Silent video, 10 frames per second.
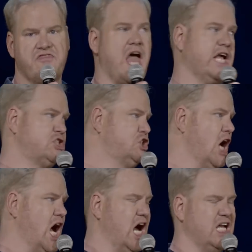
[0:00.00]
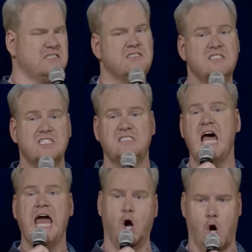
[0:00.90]
Thanks, John. Isn't
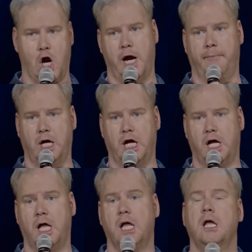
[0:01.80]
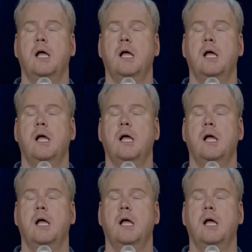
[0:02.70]
that horrible?